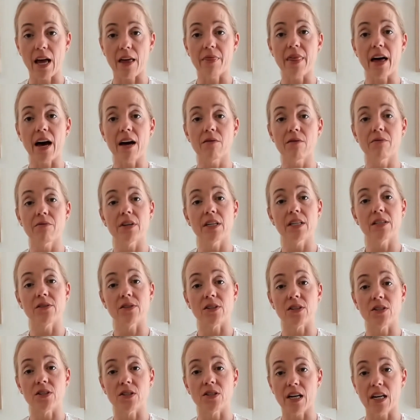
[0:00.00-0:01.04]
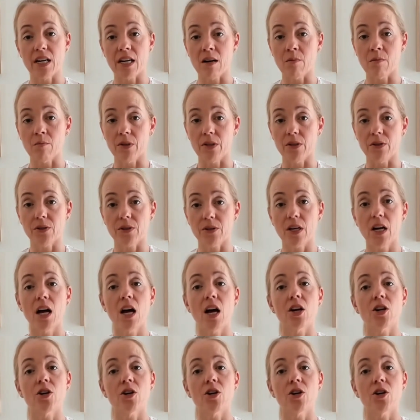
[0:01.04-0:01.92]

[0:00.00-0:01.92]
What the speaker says: and that feeds into their numbers.